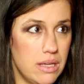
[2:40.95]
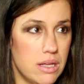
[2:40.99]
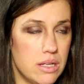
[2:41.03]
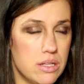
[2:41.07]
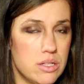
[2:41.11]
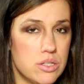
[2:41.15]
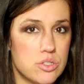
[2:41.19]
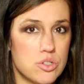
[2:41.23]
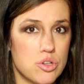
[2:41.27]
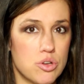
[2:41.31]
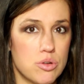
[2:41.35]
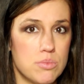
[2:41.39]

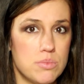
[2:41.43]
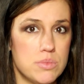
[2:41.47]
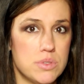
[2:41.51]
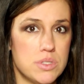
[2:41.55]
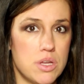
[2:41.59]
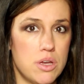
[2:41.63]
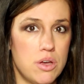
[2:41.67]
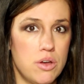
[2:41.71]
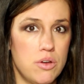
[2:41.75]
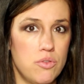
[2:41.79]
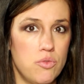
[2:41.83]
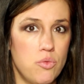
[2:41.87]
In terms
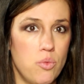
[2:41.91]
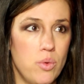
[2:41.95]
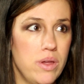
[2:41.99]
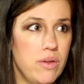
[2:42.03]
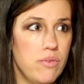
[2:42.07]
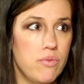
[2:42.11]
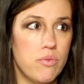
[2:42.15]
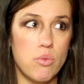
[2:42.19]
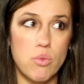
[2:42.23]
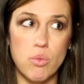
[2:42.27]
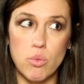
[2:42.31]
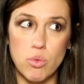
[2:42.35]
of
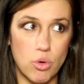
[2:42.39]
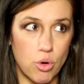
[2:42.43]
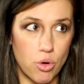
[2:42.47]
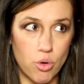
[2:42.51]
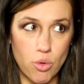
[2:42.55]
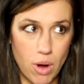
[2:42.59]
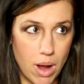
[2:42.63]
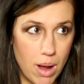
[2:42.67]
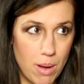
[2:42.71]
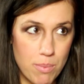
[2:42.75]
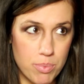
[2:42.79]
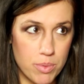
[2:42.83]
we've grew
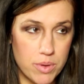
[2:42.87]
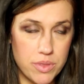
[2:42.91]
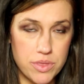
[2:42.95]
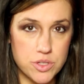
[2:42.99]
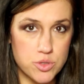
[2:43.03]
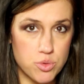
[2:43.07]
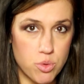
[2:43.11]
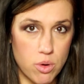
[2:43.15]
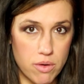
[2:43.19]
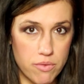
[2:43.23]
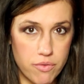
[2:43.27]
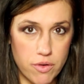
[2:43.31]
up with the
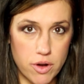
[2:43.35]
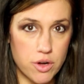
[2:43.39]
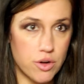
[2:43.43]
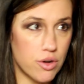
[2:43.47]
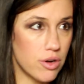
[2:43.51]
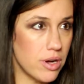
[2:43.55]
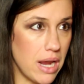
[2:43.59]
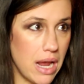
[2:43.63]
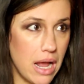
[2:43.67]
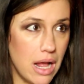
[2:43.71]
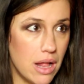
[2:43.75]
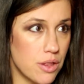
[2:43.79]
1,200
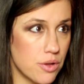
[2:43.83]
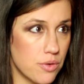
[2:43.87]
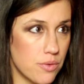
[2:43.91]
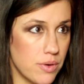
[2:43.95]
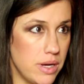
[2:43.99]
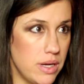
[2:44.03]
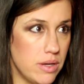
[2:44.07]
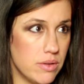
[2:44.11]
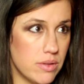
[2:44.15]
calorie.